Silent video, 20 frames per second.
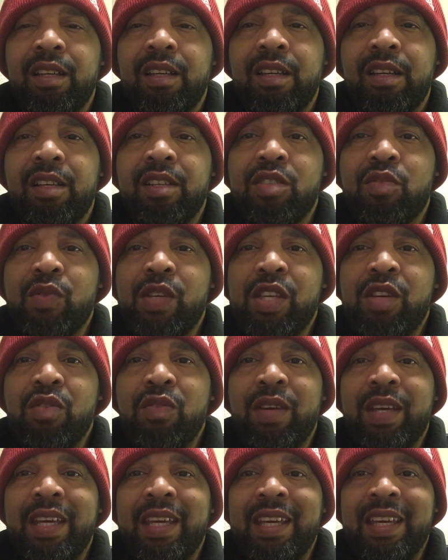because when you
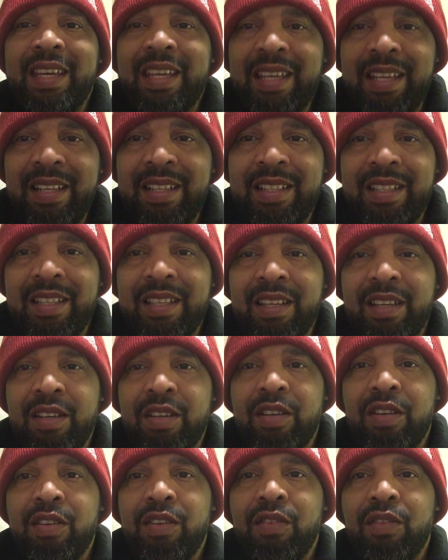eat
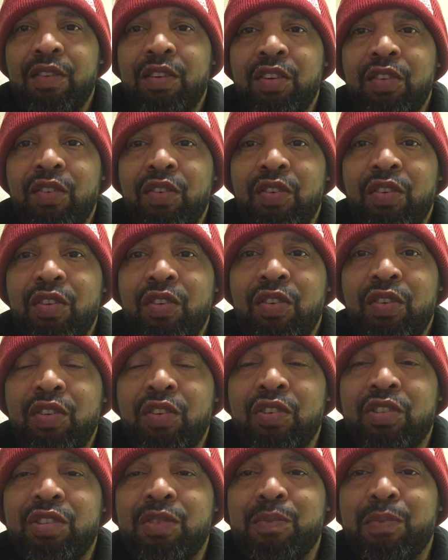
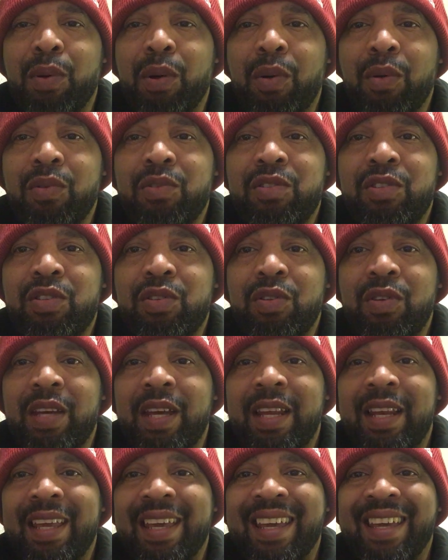you're supposed to
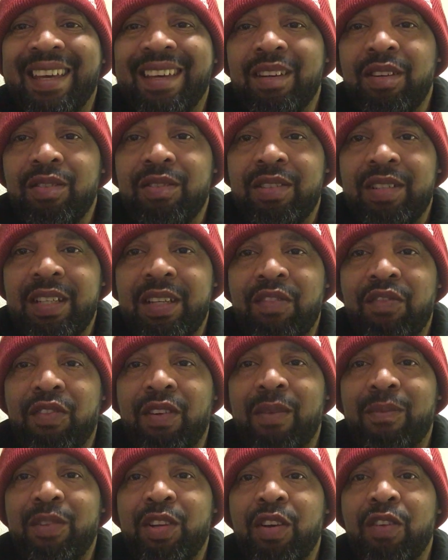get energy
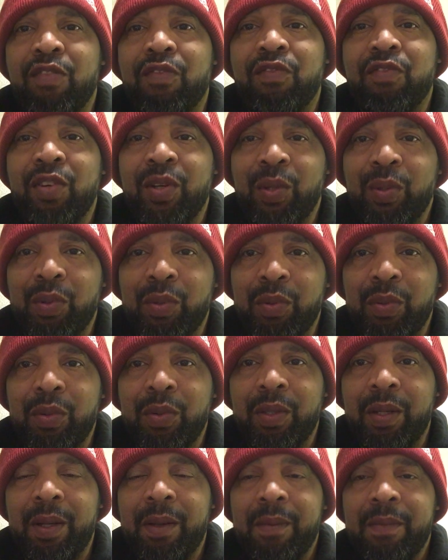from your food
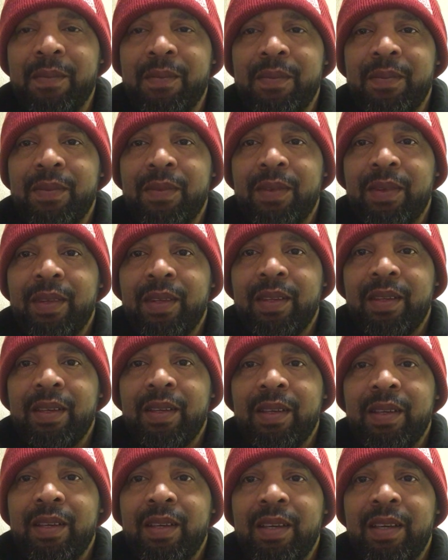
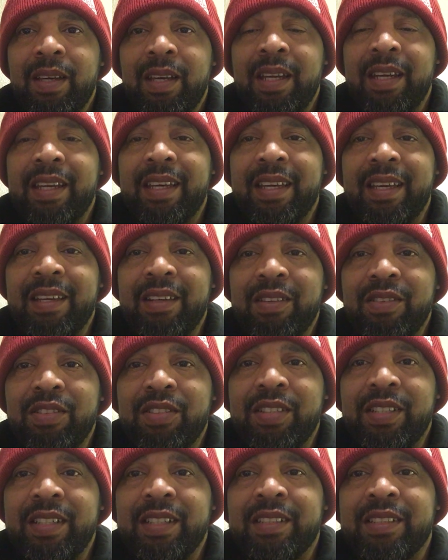and
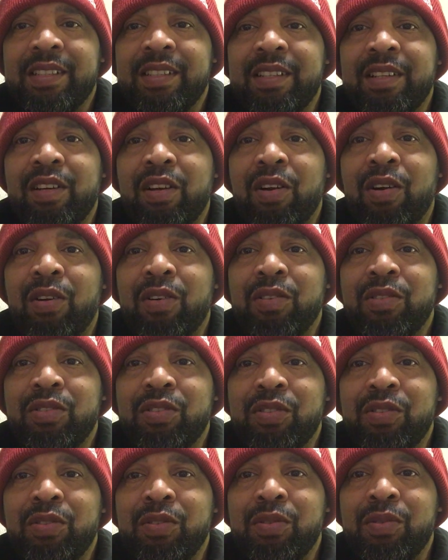energy is going to cause
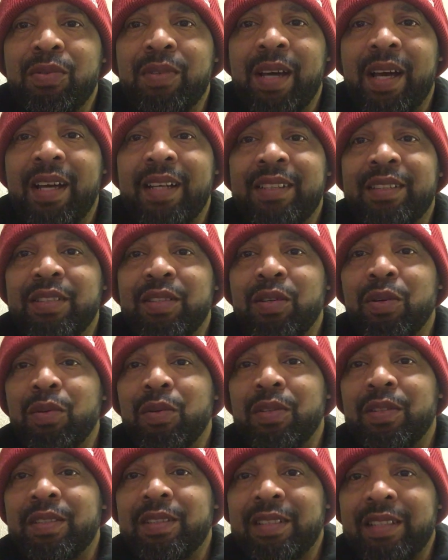you not to go
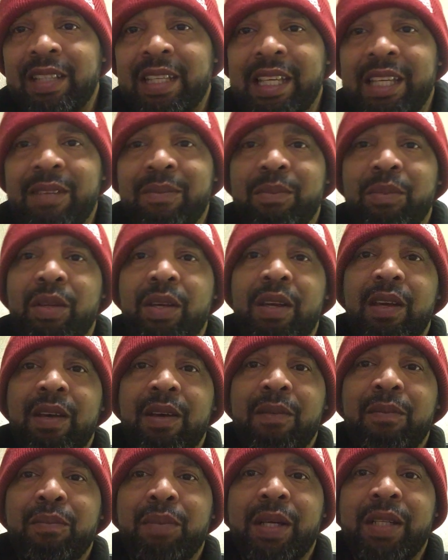to sleep
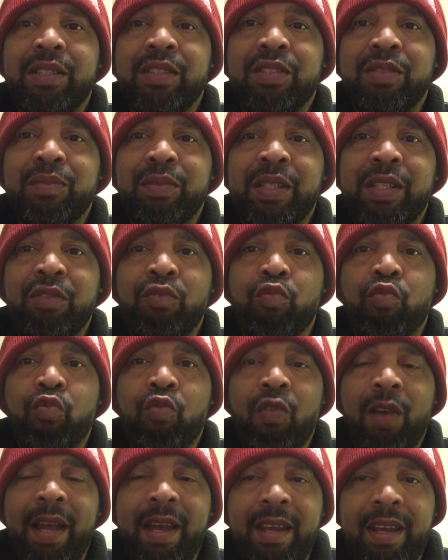but to be
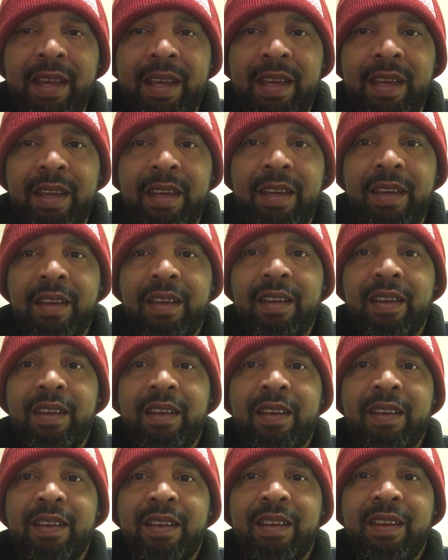ready
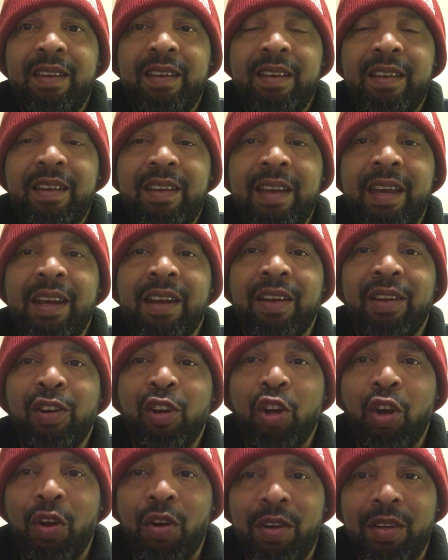and
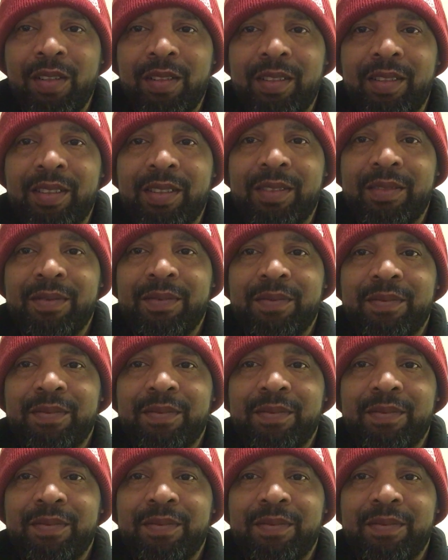alert